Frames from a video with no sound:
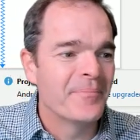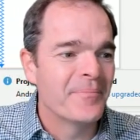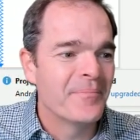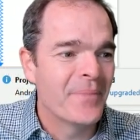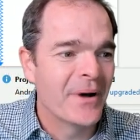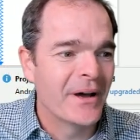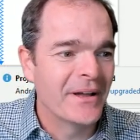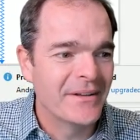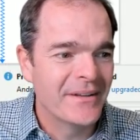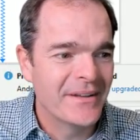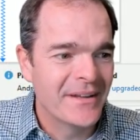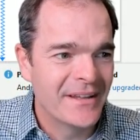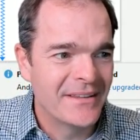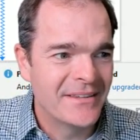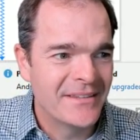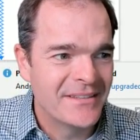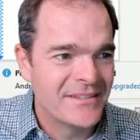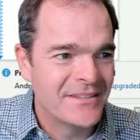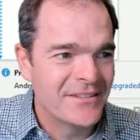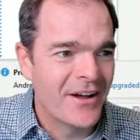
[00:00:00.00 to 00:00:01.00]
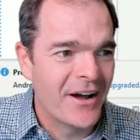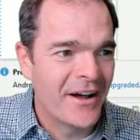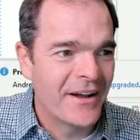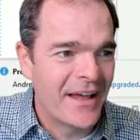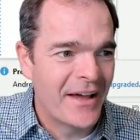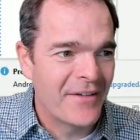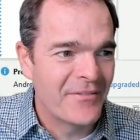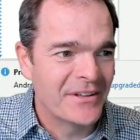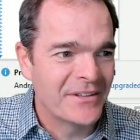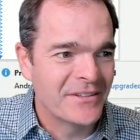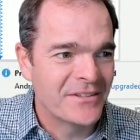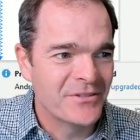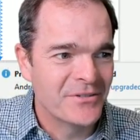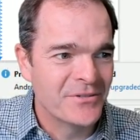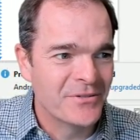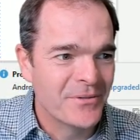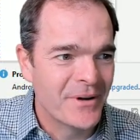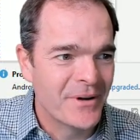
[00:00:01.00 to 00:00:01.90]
but it's not having to